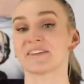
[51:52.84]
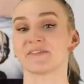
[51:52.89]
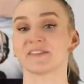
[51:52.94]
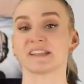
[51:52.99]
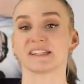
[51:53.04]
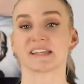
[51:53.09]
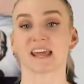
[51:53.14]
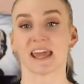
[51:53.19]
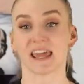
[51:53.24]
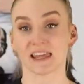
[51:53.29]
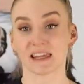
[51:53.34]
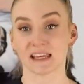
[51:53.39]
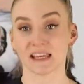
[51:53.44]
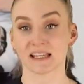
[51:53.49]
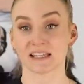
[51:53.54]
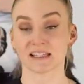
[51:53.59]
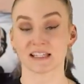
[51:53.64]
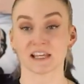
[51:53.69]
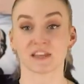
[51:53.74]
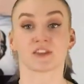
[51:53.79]
of these
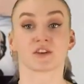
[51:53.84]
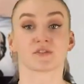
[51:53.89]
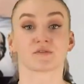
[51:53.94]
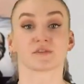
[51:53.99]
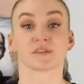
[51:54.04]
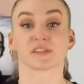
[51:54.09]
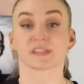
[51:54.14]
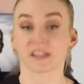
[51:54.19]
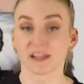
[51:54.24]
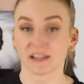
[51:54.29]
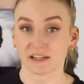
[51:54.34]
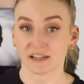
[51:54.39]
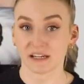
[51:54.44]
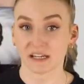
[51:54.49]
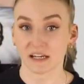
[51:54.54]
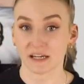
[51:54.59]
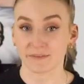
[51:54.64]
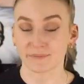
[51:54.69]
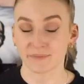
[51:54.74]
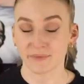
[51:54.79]
aliens in their
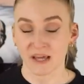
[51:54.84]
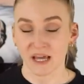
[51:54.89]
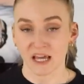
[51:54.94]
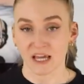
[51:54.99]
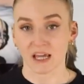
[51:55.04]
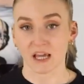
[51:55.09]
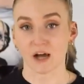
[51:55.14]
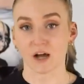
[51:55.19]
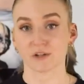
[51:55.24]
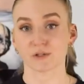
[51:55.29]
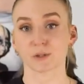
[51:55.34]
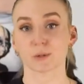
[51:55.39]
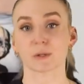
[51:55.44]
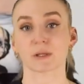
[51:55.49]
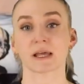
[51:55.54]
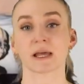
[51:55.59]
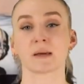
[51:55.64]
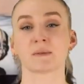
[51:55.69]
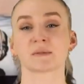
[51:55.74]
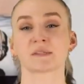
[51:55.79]
facility. He also
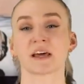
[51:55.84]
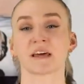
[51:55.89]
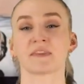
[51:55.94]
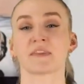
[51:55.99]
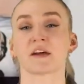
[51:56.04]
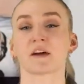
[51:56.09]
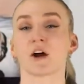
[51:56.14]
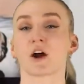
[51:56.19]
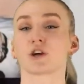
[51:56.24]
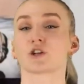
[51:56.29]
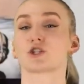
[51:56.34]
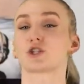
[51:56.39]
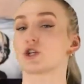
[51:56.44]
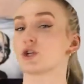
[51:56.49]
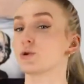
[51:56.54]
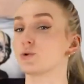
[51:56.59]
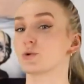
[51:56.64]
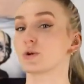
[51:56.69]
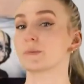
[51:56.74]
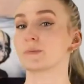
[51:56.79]
claims that there are
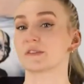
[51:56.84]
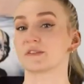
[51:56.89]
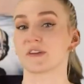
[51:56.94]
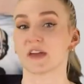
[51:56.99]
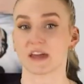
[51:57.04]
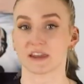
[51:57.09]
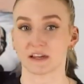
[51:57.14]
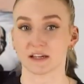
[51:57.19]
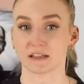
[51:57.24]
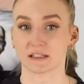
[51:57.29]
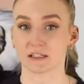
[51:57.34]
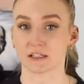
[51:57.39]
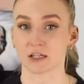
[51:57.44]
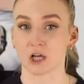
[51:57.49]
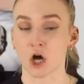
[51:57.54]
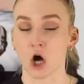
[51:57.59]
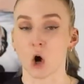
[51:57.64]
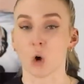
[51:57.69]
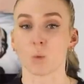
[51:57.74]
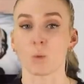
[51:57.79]
two groups of aliens.
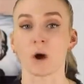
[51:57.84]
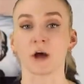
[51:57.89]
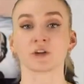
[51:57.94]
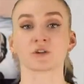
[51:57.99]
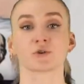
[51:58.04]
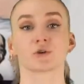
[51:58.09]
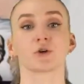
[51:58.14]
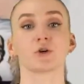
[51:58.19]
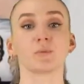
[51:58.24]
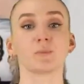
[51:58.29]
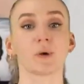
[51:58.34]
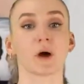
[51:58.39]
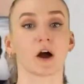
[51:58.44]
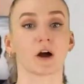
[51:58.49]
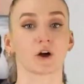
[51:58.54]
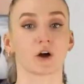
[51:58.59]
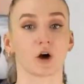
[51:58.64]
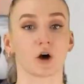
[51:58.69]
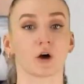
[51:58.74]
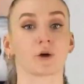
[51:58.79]
One group
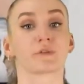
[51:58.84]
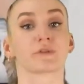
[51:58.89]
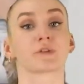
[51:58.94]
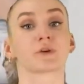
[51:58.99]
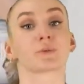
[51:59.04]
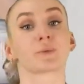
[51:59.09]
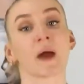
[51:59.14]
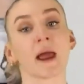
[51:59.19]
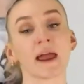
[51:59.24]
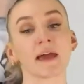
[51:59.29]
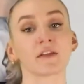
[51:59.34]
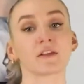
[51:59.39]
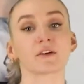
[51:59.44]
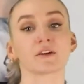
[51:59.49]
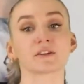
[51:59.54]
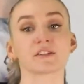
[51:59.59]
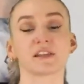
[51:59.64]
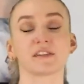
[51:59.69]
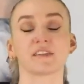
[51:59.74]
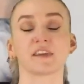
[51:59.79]
are called the
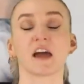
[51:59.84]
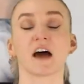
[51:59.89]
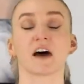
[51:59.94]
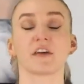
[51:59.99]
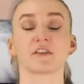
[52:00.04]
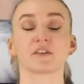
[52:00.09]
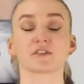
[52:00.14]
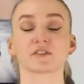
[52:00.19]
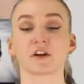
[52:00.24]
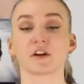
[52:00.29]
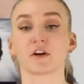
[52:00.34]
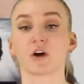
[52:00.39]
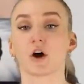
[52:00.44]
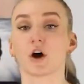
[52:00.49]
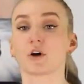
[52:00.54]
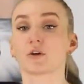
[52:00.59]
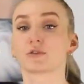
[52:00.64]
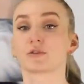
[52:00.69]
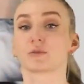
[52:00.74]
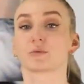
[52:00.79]
Wranglers, the others are
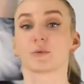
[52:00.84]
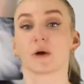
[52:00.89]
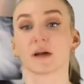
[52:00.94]
called the